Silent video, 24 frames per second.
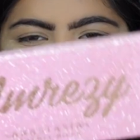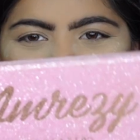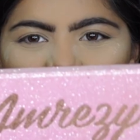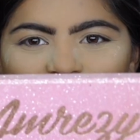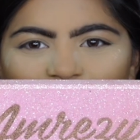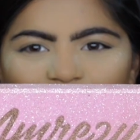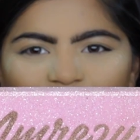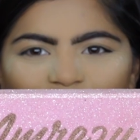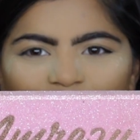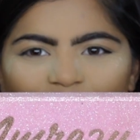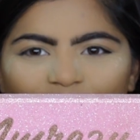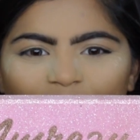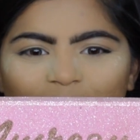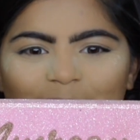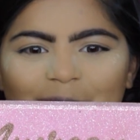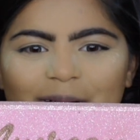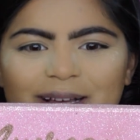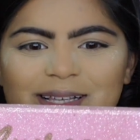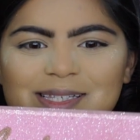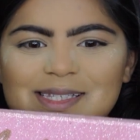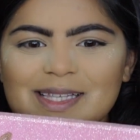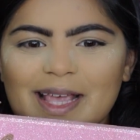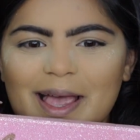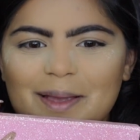Of
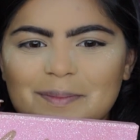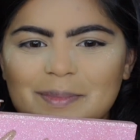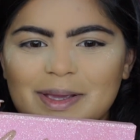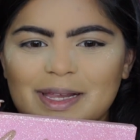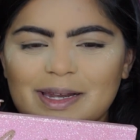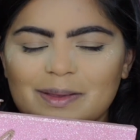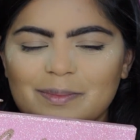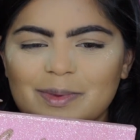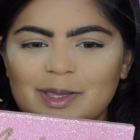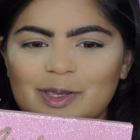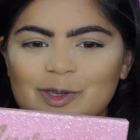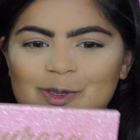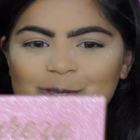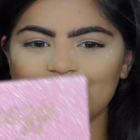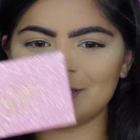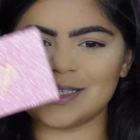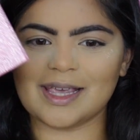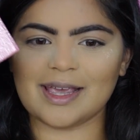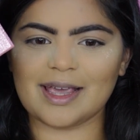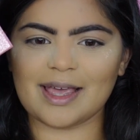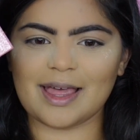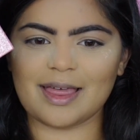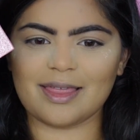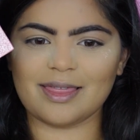course, I'm going to be
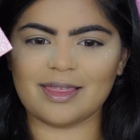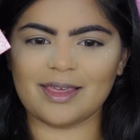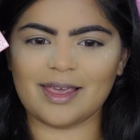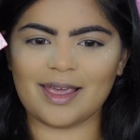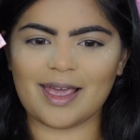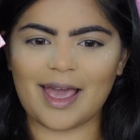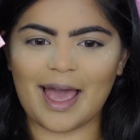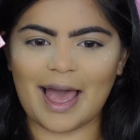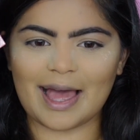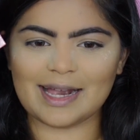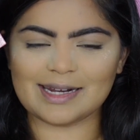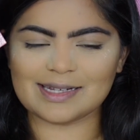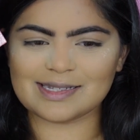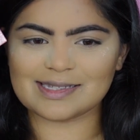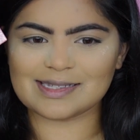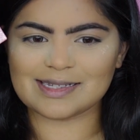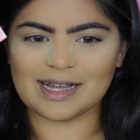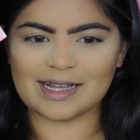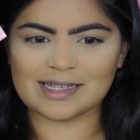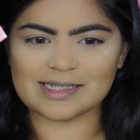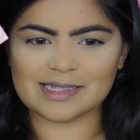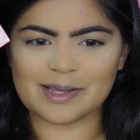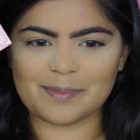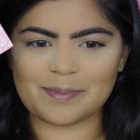using the
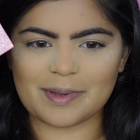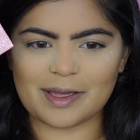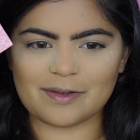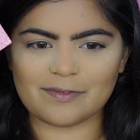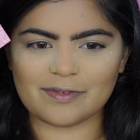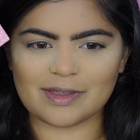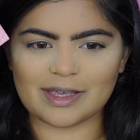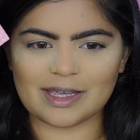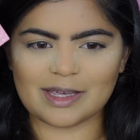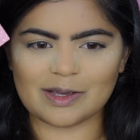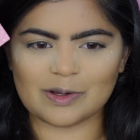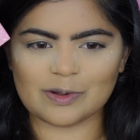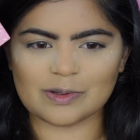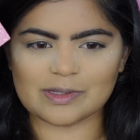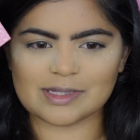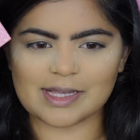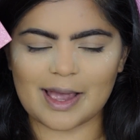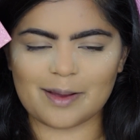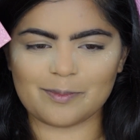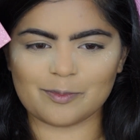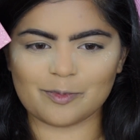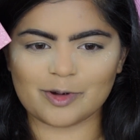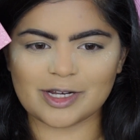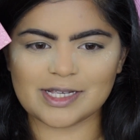Anastasia Beverly Hills
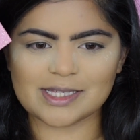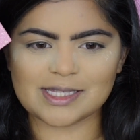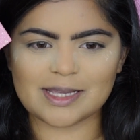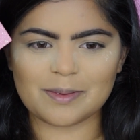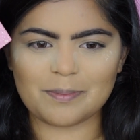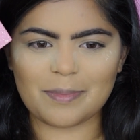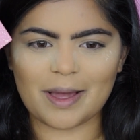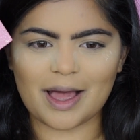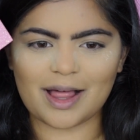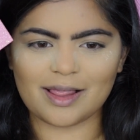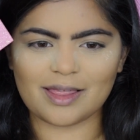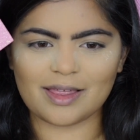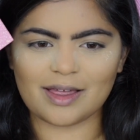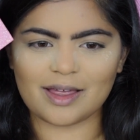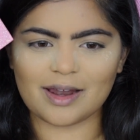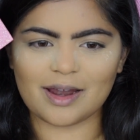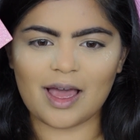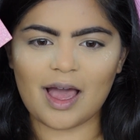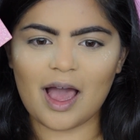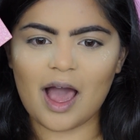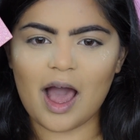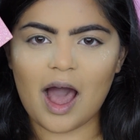Amrezy palette.